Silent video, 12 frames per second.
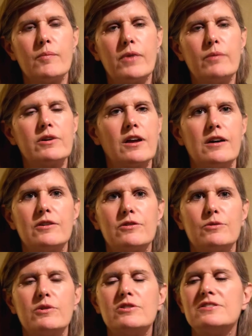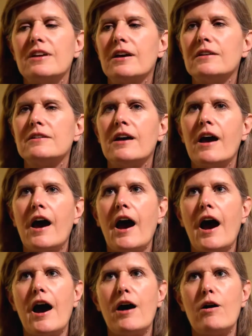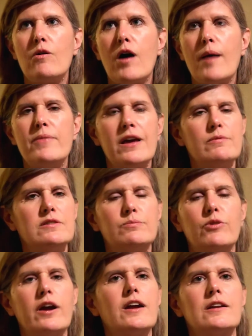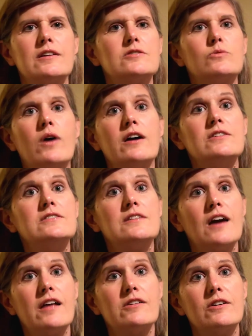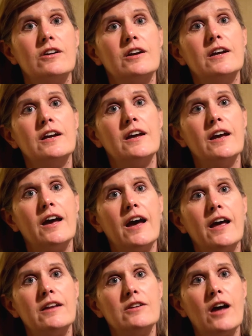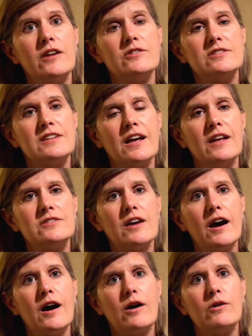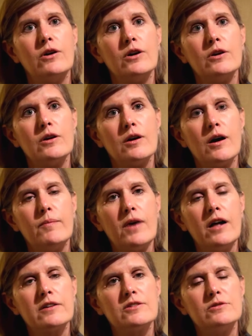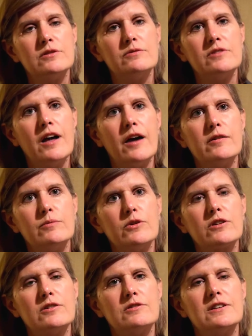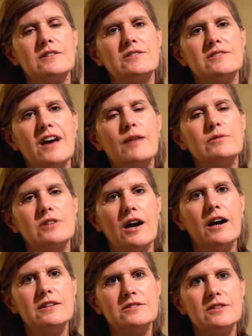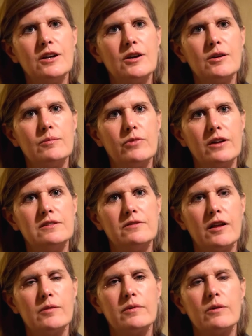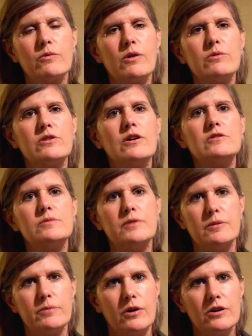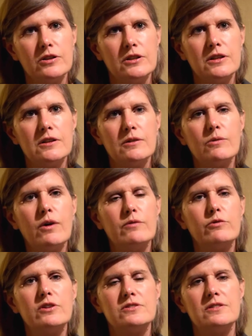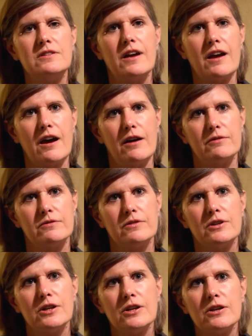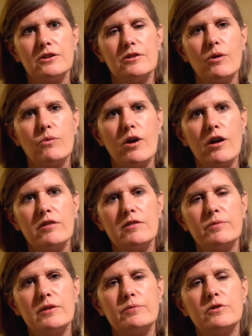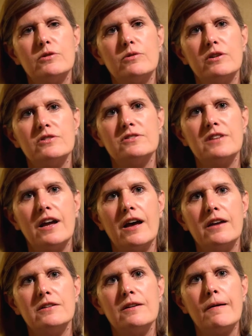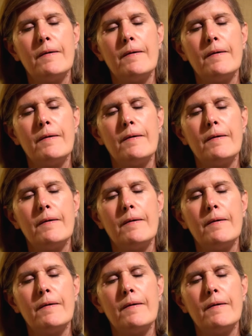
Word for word: public health, who understand how a baby's brain gets wired together and understands how a molecule of lead or mercury can sabotage brain development. Where were those people? What voice did they have? You know, where are the people who understand